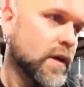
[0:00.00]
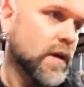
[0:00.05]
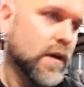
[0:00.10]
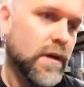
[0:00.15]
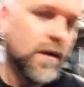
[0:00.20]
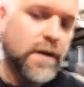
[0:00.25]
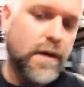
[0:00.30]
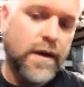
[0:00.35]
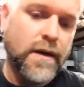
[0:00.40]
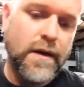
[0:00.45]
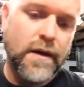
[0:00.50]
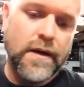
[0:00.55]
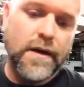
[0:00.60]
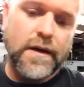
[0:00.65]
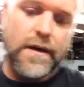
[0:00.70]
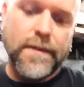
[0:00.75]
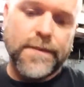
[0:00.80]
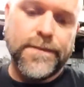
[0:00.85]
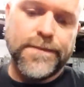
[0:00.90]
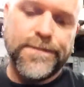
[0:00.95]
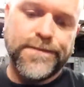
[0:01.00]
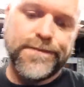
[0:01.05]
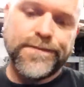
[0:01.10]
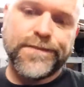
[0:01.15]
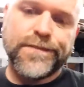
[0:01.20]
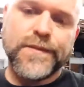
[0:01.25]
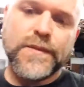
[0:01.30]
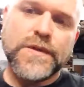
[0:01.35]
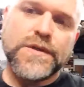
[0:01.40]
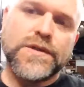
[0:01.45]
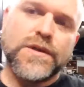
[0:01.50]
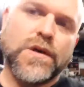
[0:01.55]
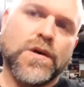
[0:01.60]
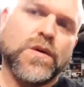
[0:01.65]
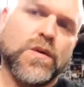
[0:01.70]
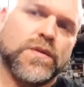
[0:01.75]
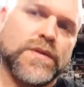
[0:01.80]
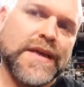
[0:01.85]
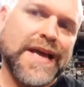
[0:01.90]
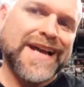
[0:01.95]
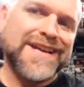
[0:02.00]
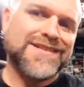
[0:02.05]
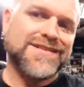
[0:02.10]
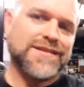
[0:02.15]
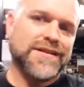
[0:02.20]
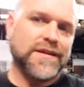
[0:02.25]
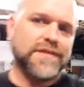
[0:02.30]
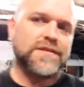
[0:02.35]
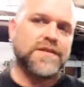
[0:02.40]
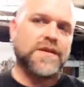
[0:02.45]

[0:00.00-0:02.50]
So, dash 6